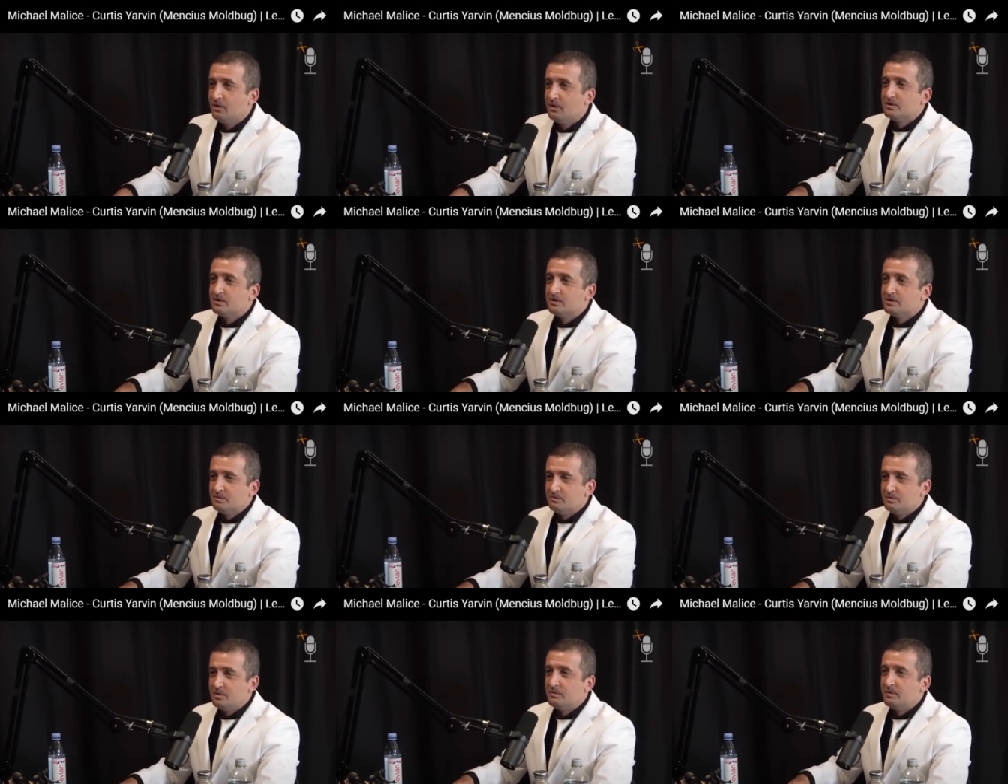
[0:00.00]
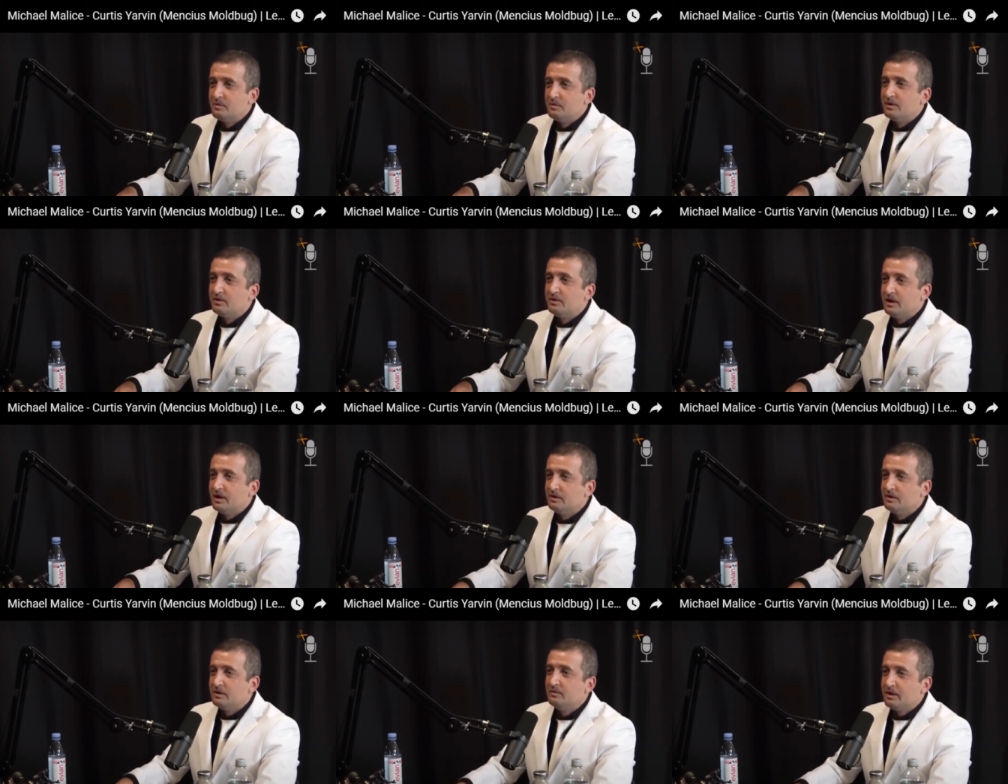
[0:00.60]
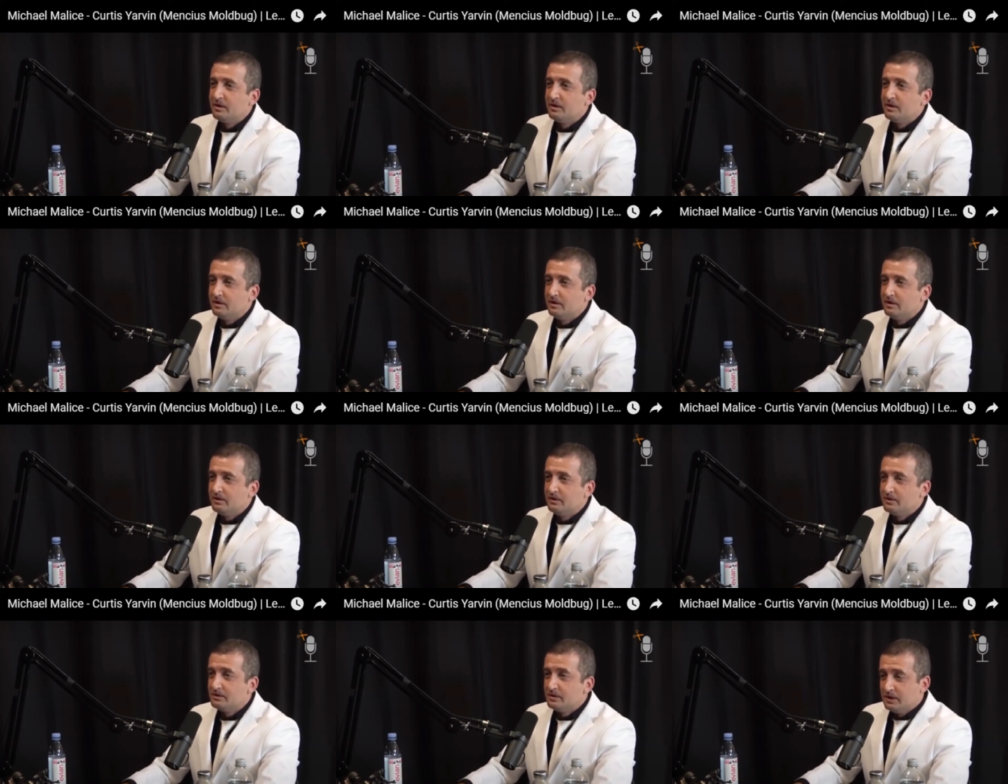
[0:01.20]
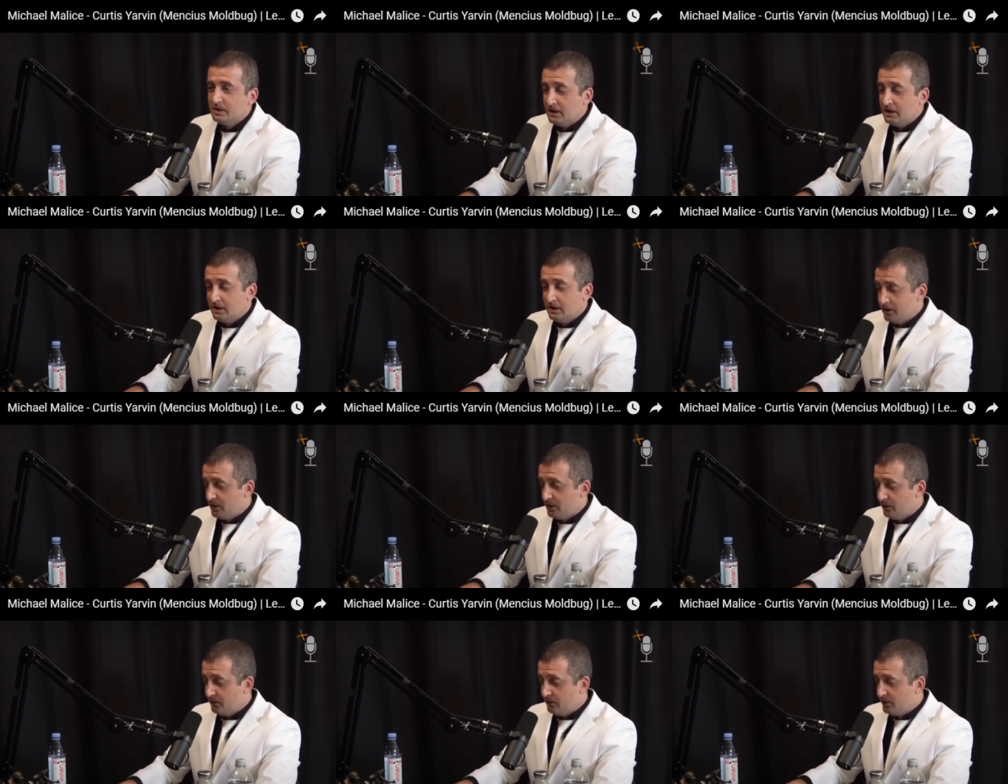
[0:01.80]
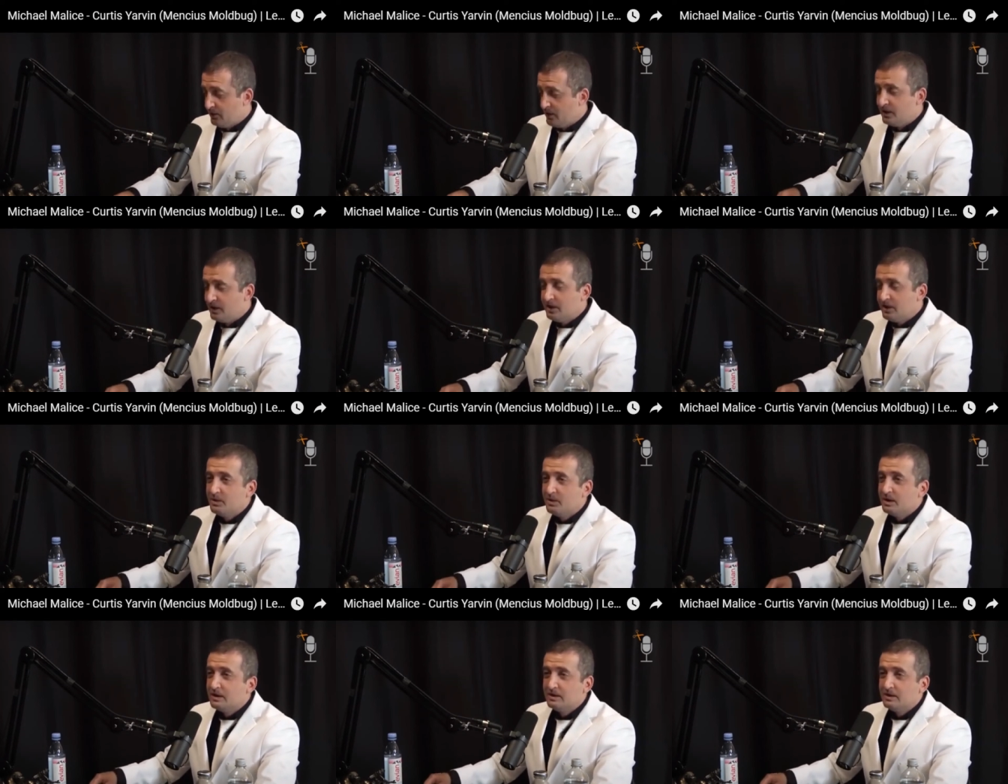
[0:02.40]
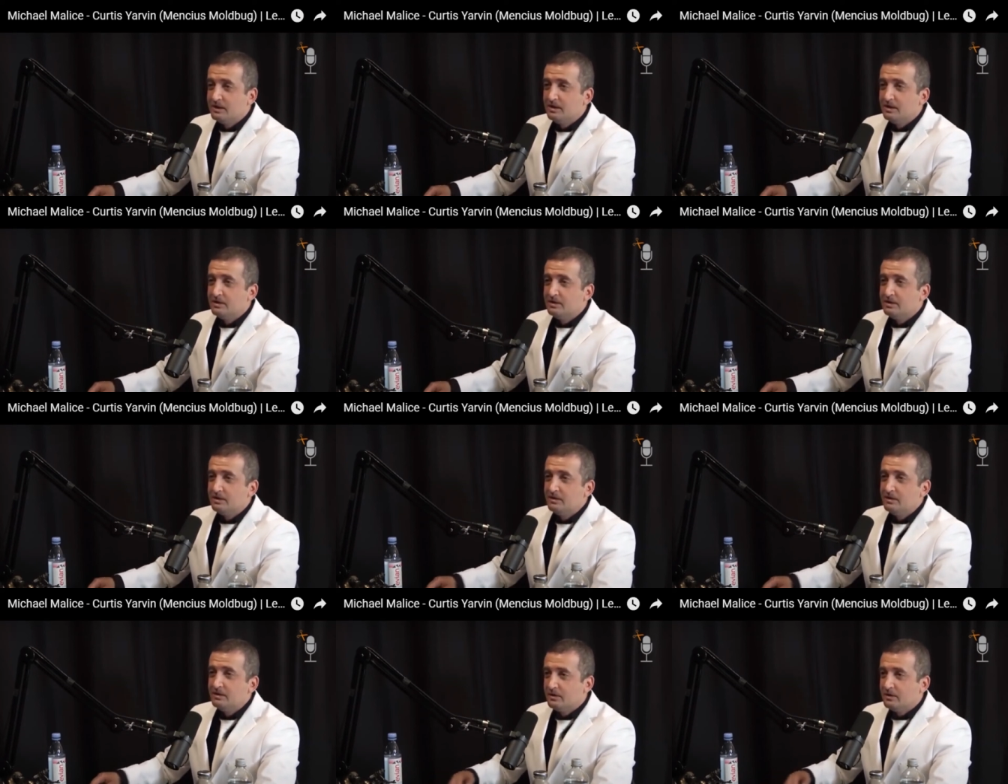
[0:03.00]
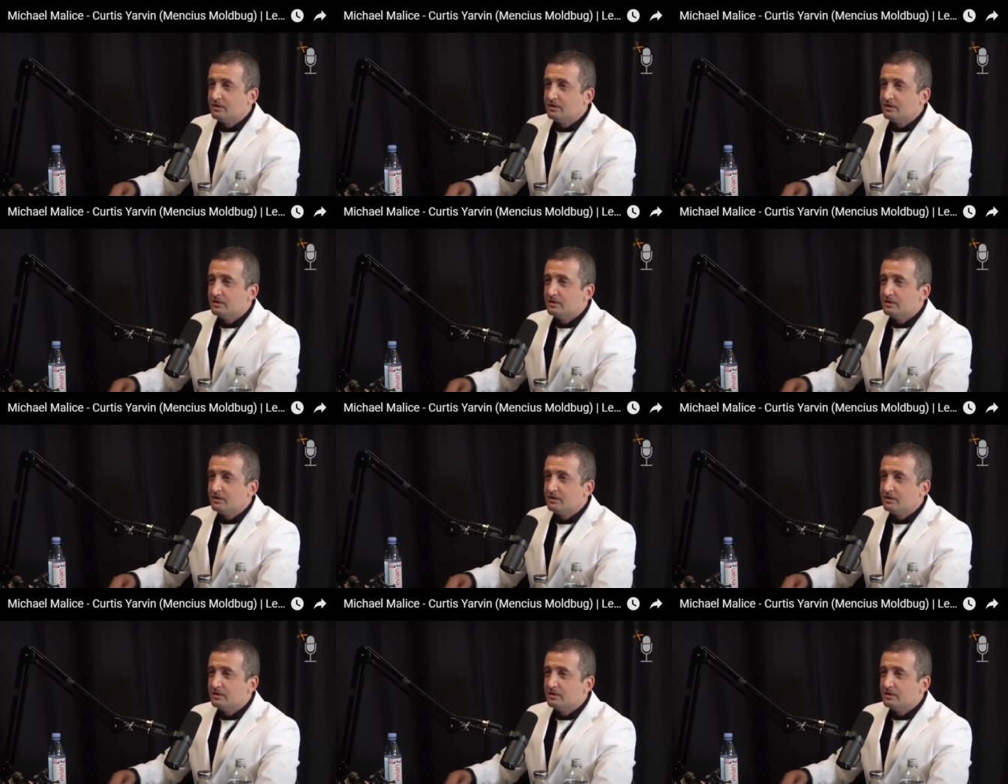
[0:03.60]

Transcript: or some people are inherently better than others it really quickly you know